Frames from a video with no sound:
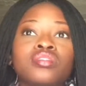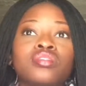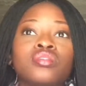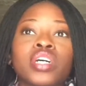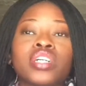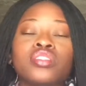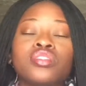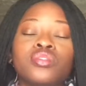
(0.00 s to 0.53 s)

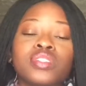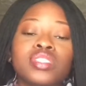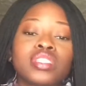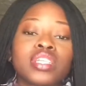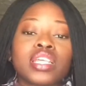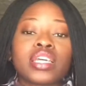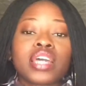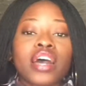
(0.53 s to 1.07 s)
tried to do the
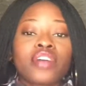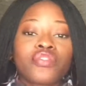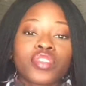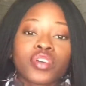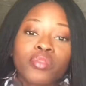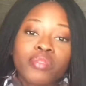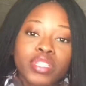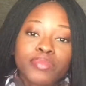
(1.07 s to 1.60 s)
study guide for the
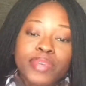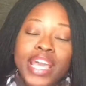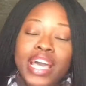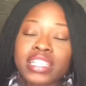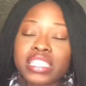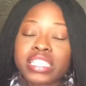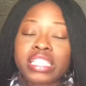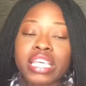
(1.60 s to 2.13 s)
quiz we
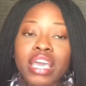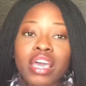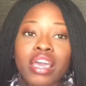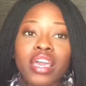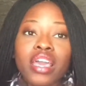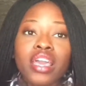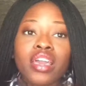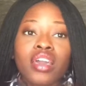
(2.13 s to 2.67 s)
had
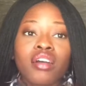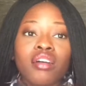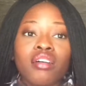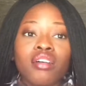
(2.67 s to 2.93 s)
today.